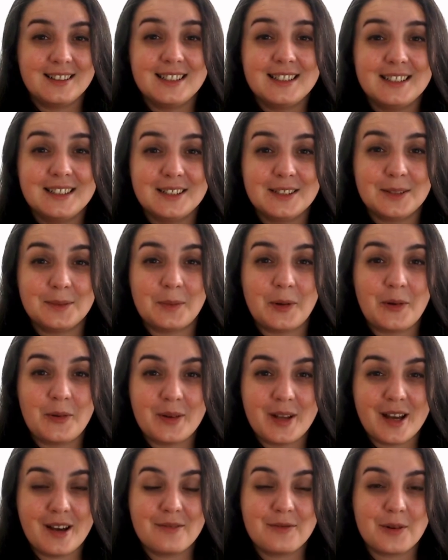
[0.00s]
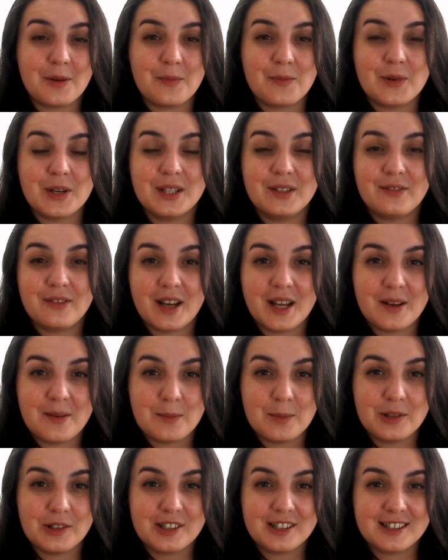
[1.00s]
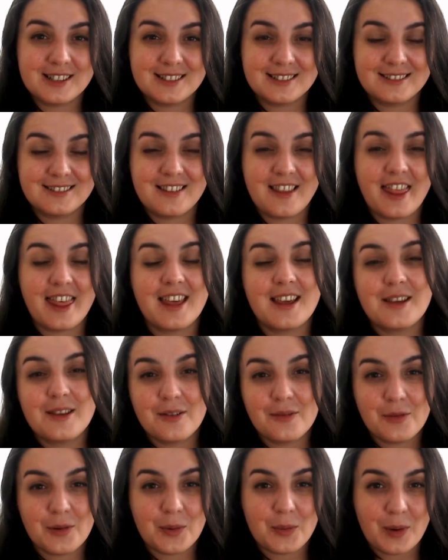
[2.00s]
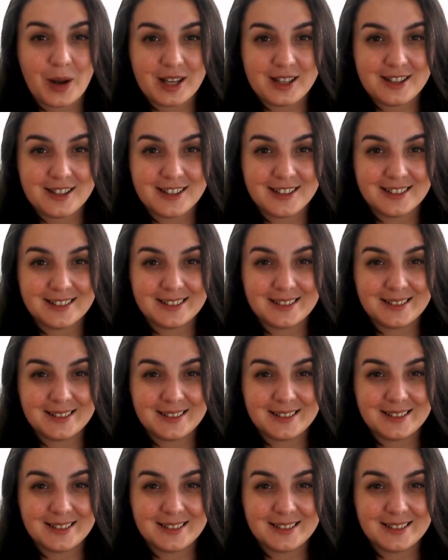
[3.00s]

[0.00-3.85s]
This is Maria from Read Fine Books. Thank you for watching.